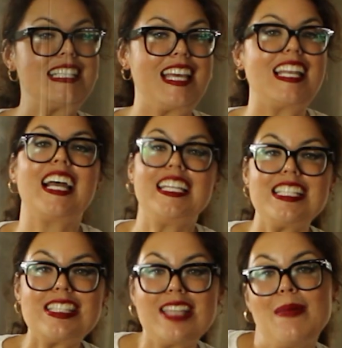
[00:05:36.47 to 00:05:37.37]
said, I
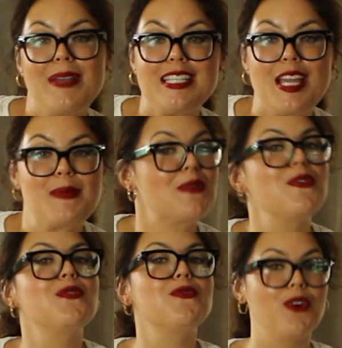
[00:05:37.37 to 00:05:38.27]
just set my timer
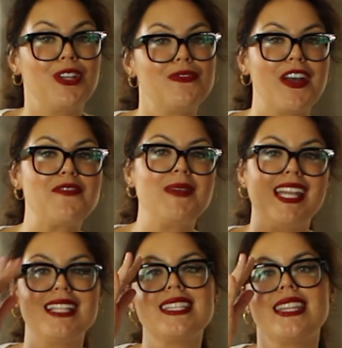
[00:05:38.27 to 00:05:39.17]
for 45
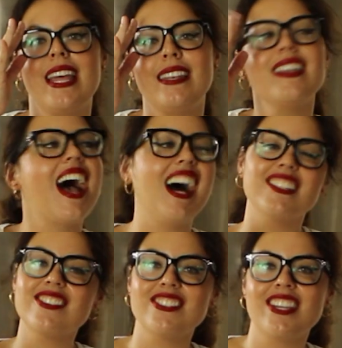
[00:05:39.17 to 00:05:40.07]
minutes and then I'll
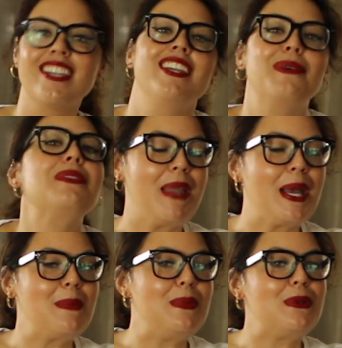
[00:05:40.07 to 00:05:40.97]
start checking it with
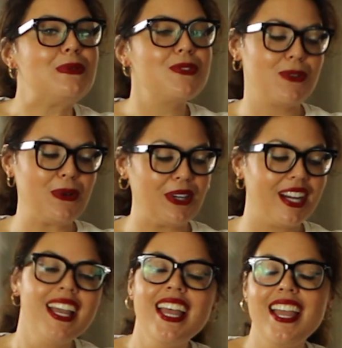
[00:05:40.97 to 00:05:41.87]
bamboo
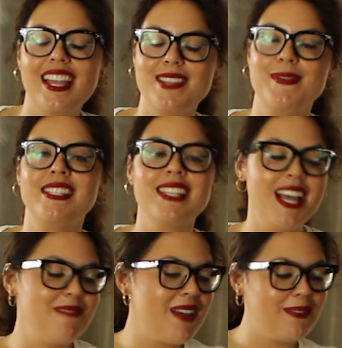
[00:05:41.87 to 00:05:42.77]
skewer. In the
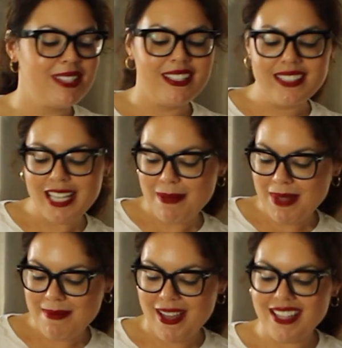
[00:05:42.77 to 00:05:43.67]
meantime, I'm gonna clean up
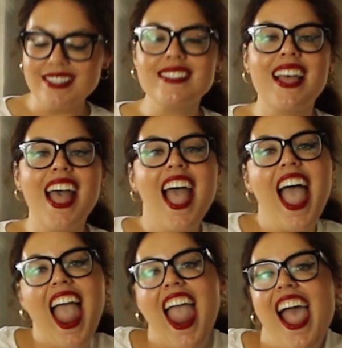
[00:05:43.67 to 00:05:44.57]
my mess
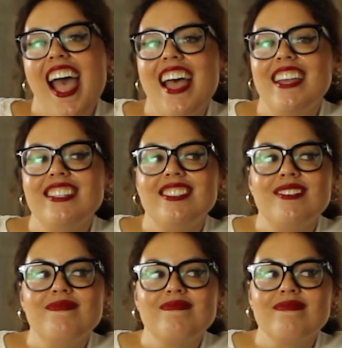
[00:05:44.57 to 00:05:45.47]
and